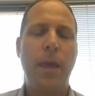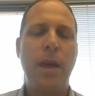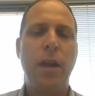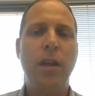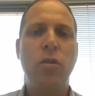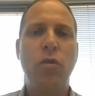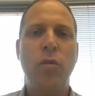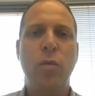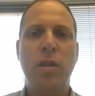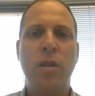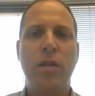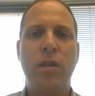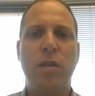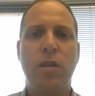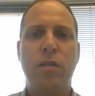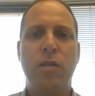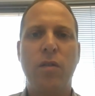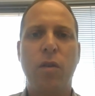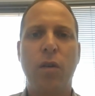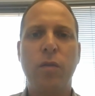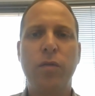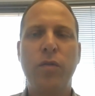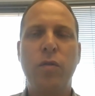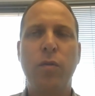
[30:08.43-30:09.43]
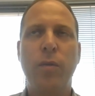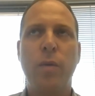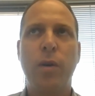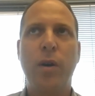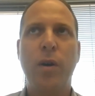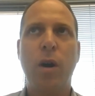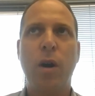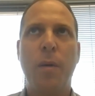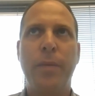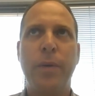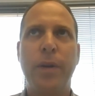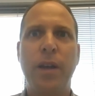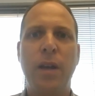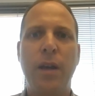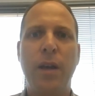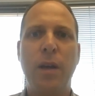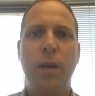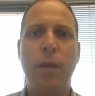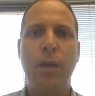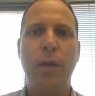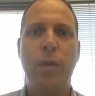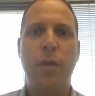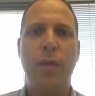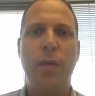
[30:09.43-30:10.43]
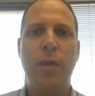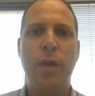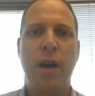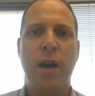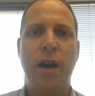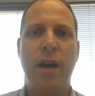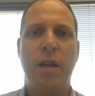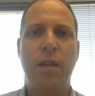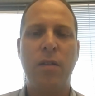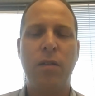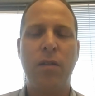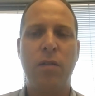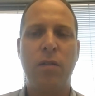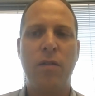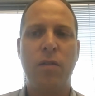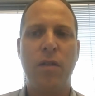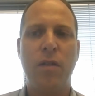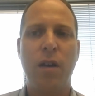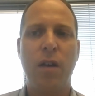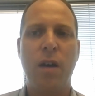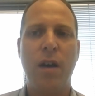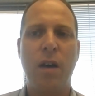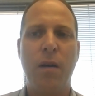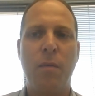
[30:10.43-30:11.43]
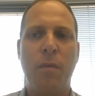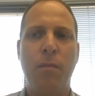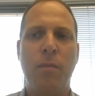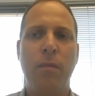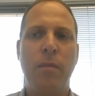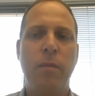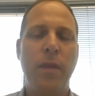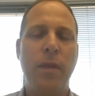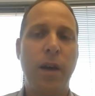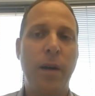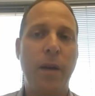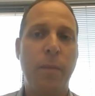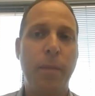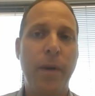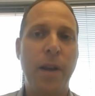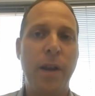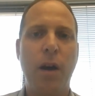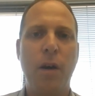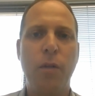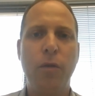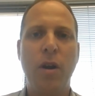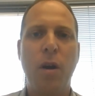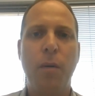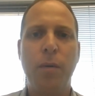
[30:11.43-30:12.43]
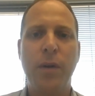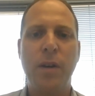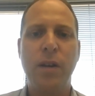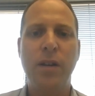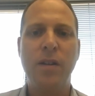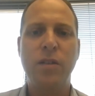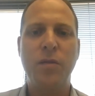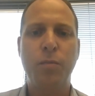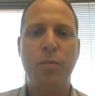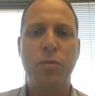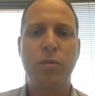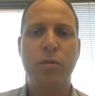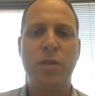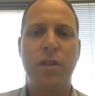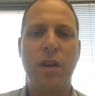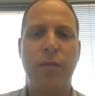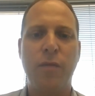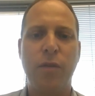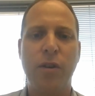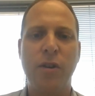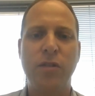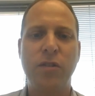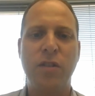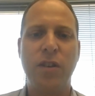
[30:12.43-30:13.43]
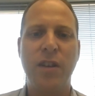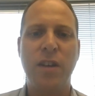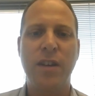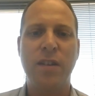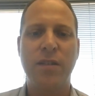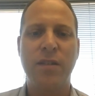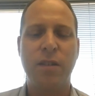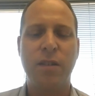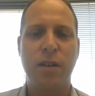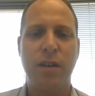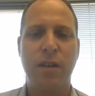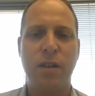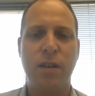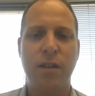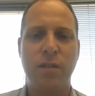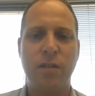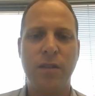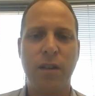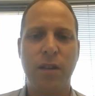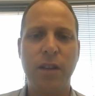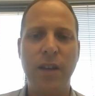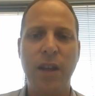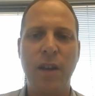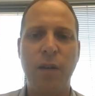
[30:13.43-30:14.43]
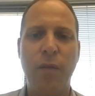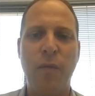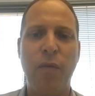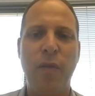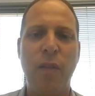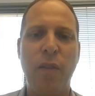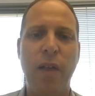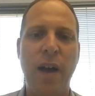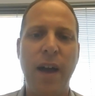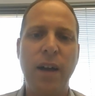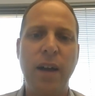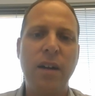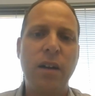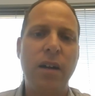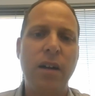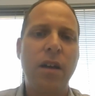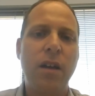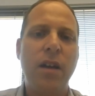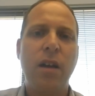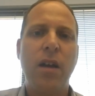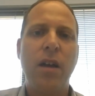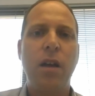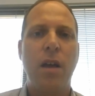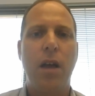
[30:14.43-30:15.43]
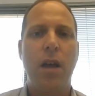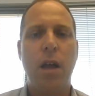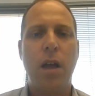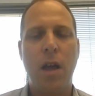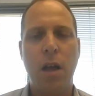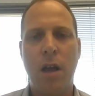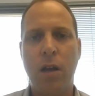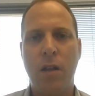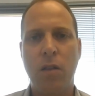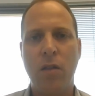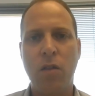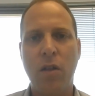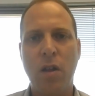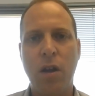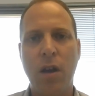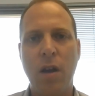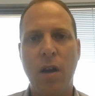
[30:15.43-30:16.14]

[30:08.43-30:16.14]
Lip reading: Intuit is also a company that, like many other companies, put diversity as a leading flag, and